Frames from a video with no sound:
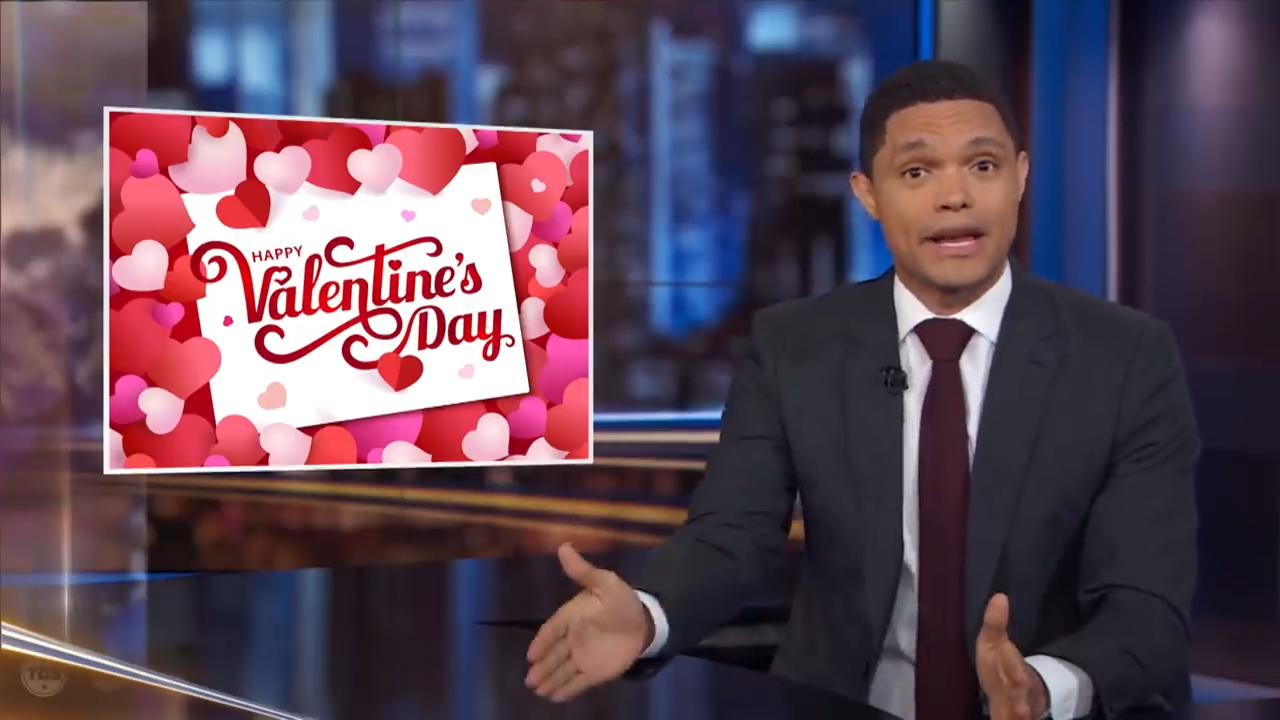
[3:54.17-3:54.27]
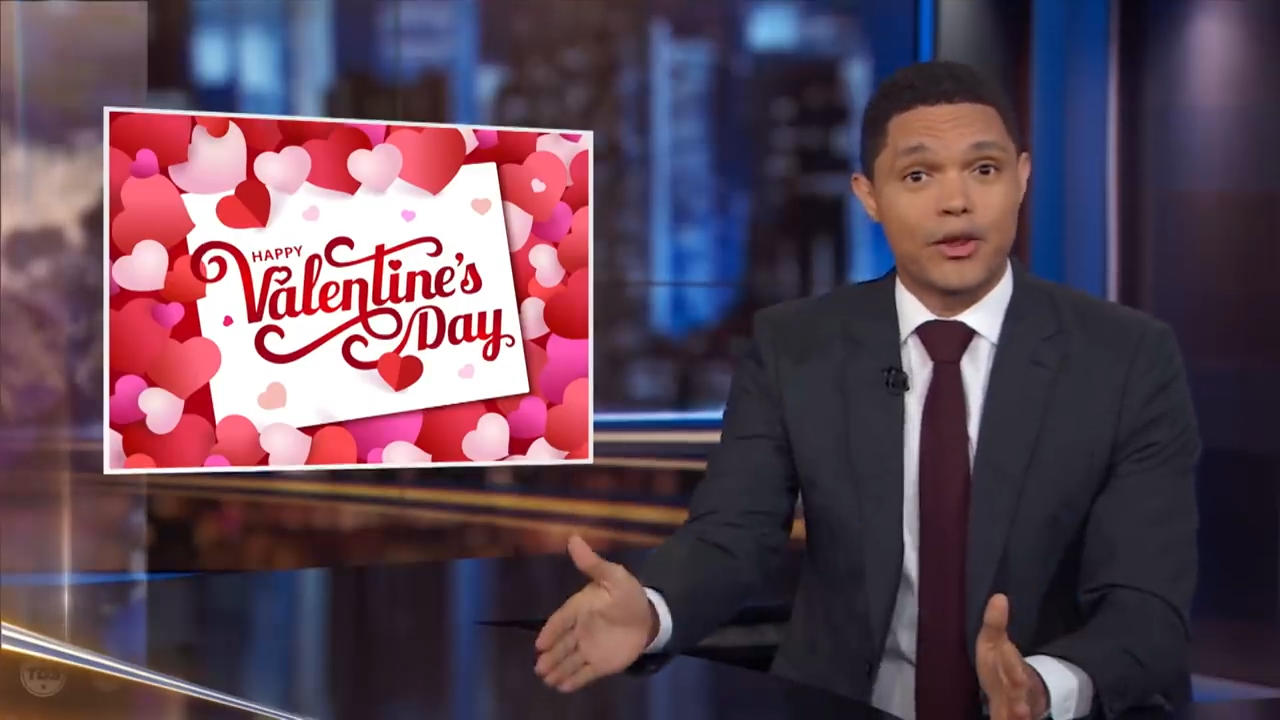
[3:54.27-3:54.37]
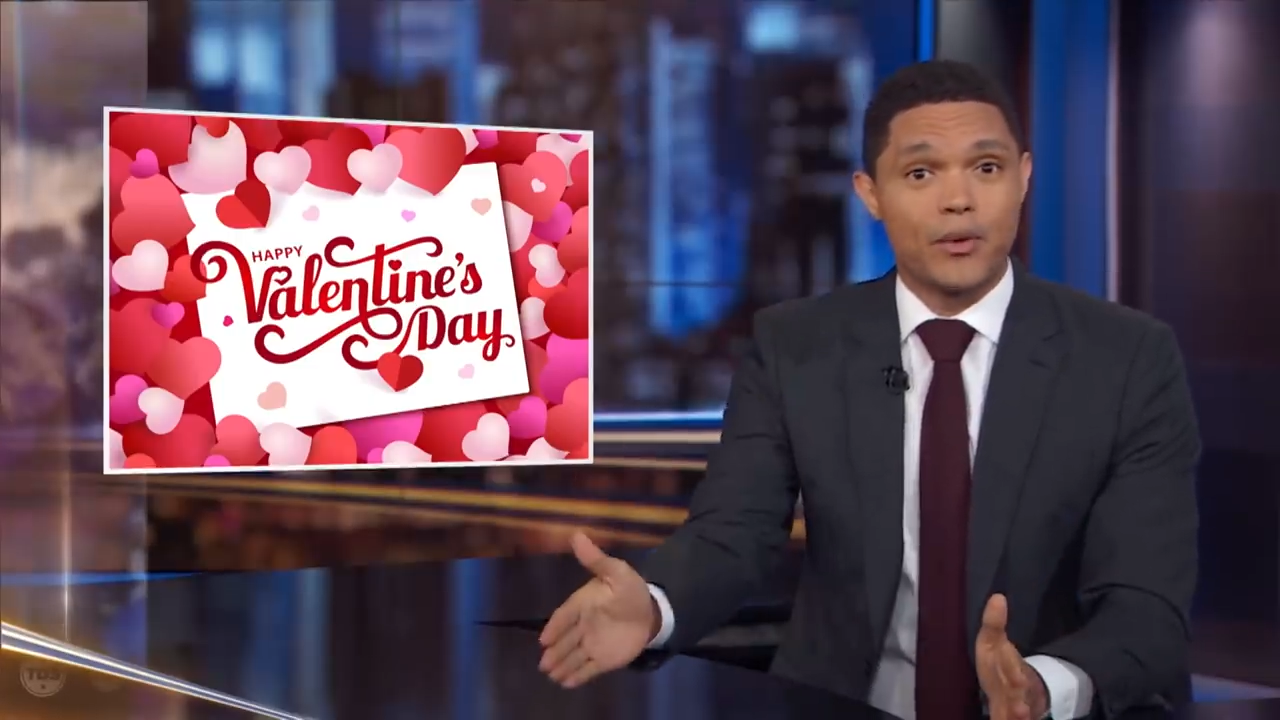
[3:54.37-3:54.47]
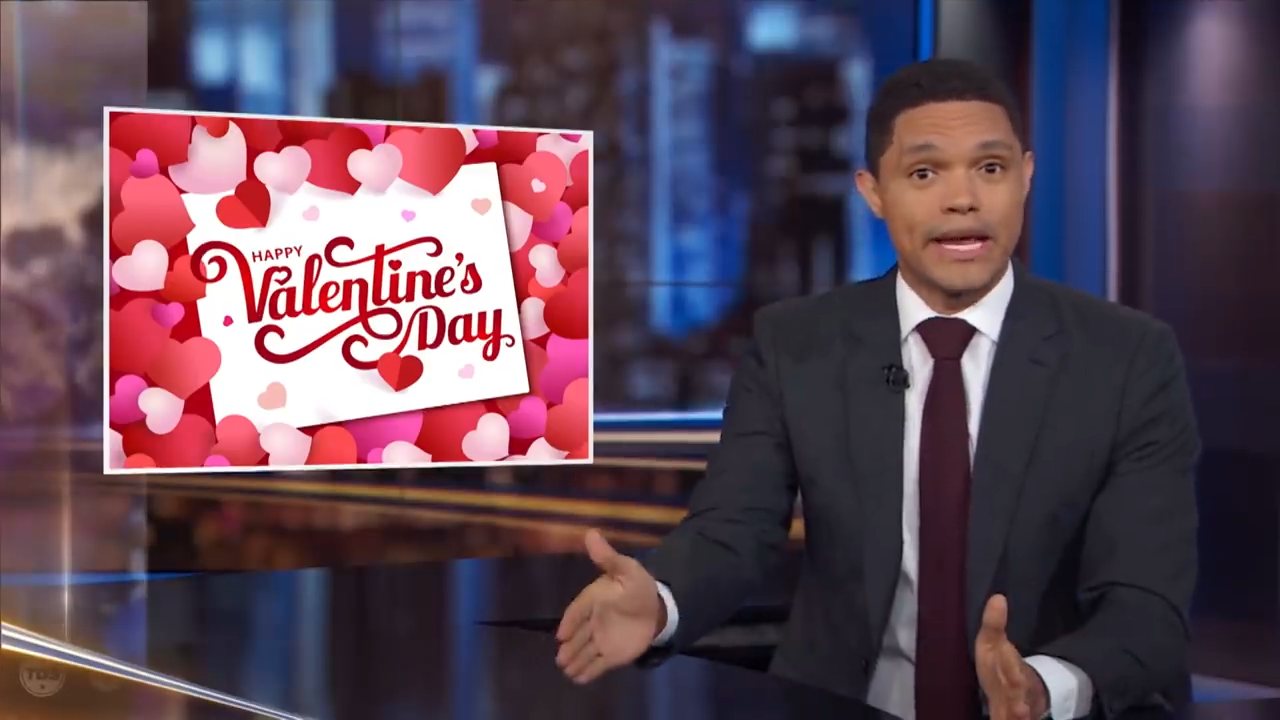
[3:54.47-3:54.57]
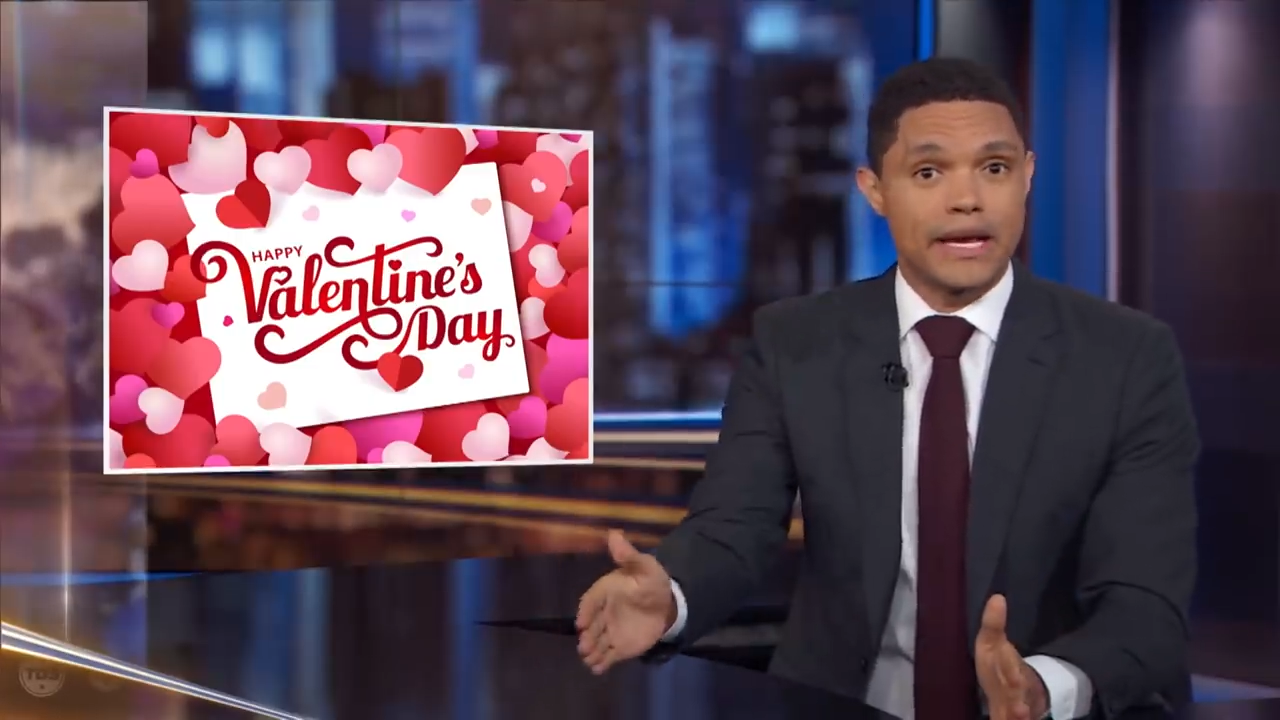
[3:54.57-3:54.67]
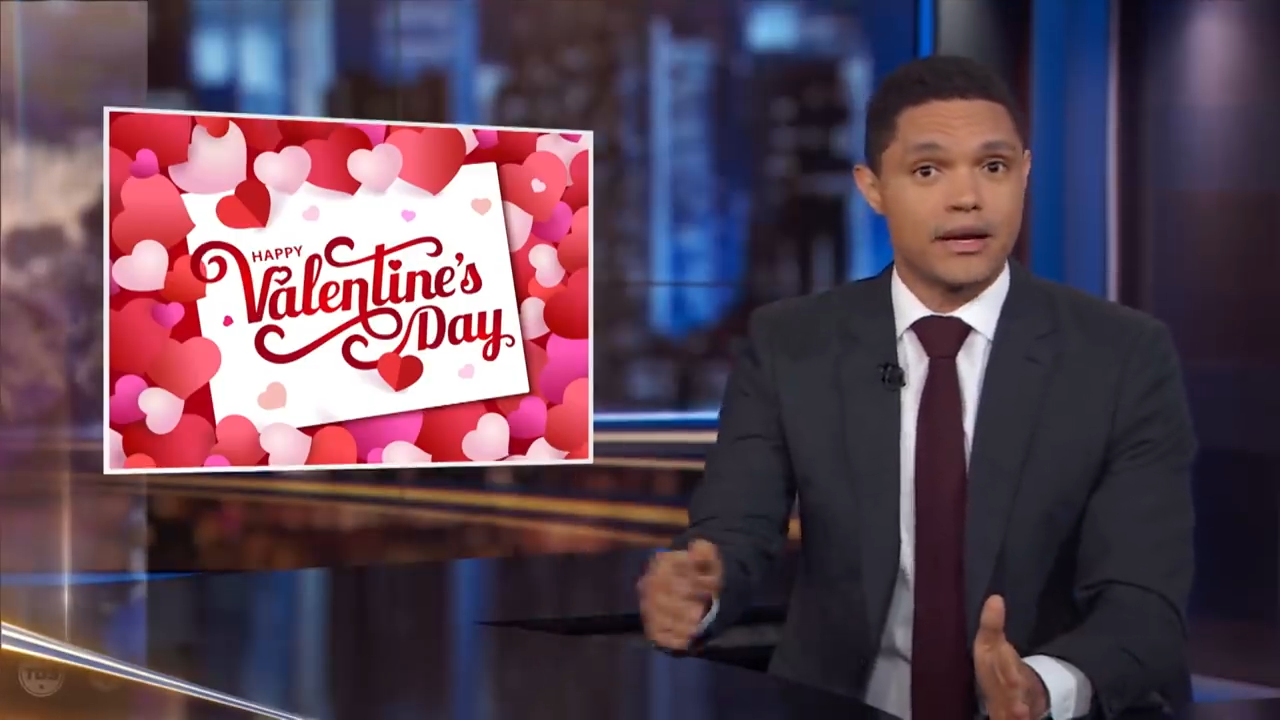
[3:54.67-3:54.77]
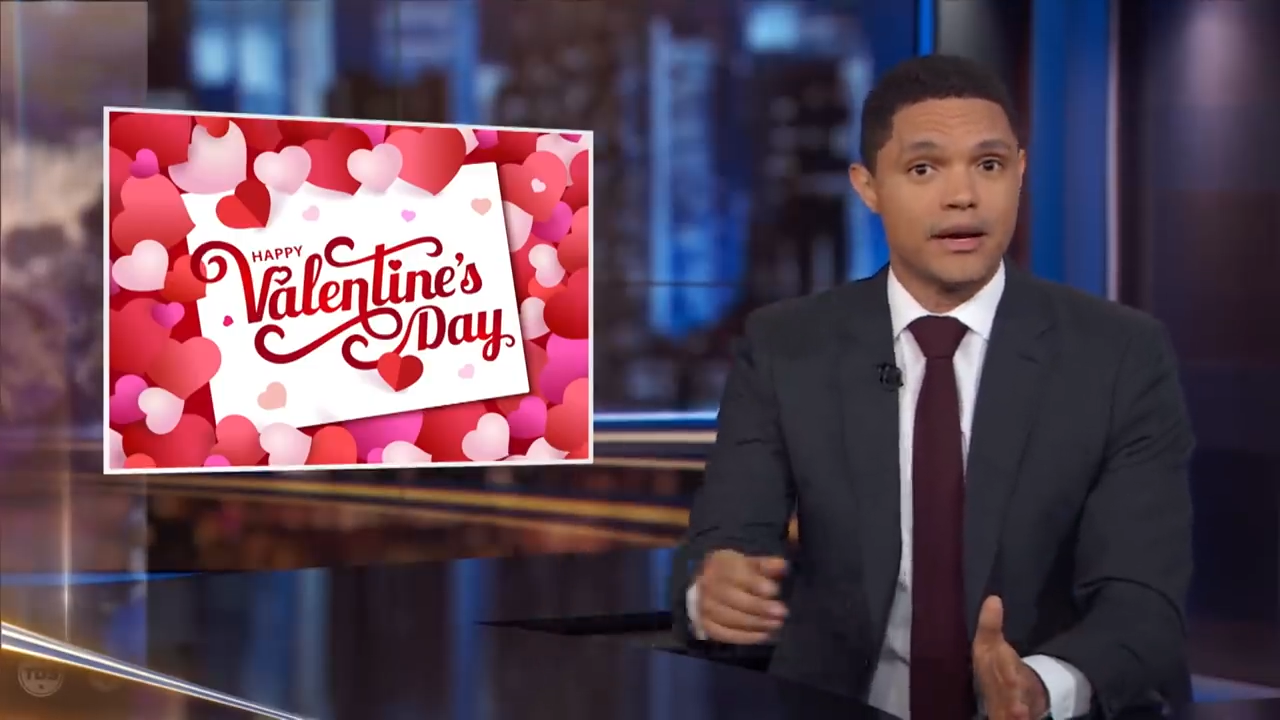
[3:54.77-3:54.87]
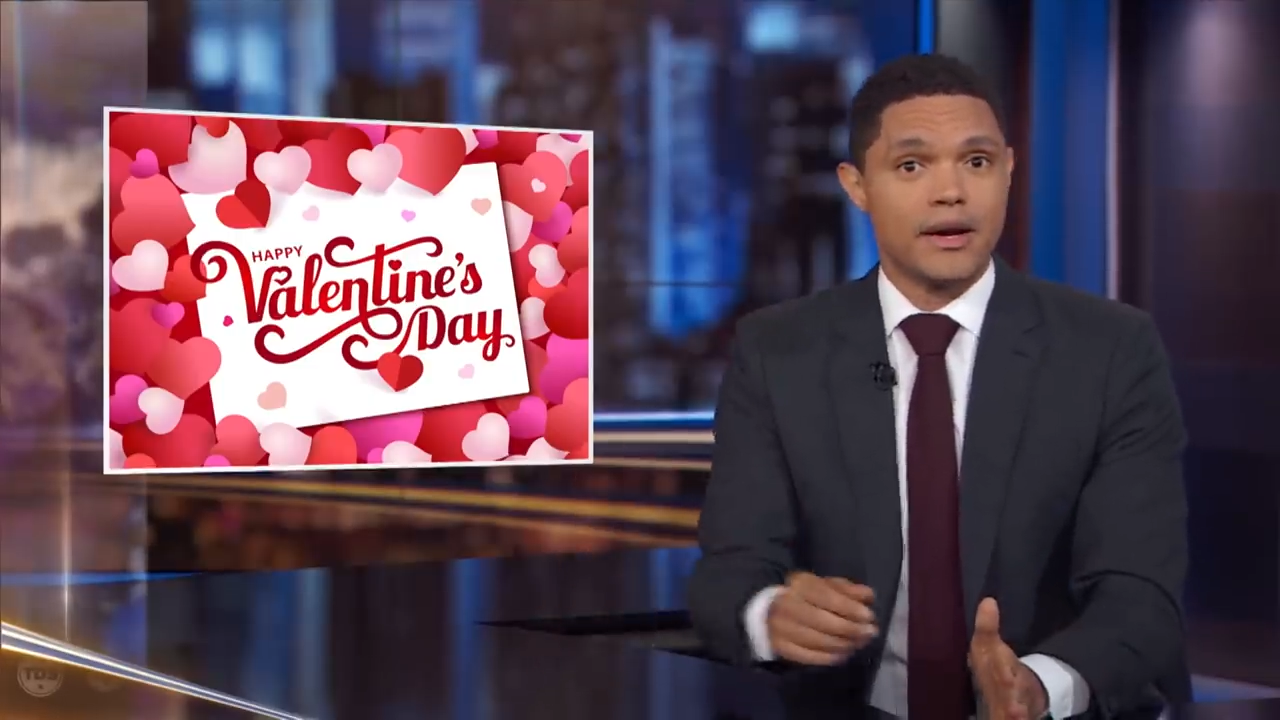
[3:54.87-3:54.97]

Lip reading: another week.